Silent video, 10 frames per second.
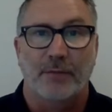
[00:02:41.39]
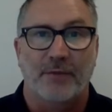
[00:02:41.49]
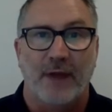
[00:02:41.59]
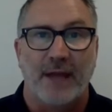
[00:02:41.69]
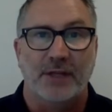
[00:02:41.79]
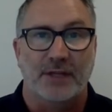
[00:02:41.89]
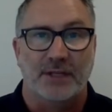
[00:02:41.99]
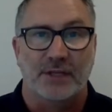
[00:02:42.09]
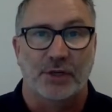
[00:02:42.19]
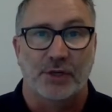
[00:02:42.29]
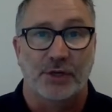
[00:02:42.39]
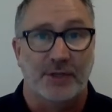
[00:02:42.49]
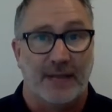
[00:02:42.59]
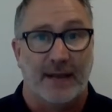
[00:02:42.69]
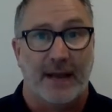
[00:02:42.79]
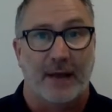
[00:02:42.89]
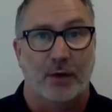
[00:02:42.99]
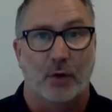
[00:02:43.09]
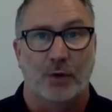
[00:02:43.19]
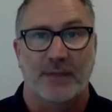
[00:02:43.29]
financial institutions, our
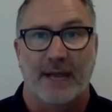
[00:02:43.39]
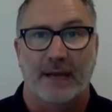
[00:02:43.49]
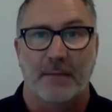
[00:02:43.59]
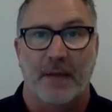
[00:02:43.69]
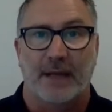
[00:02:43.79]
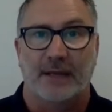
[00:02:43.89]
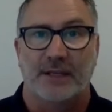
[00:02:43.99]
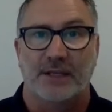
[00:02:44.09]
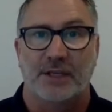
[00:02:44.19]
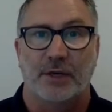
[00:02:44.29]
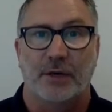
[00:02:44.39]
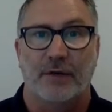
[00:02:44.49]
core target market this year,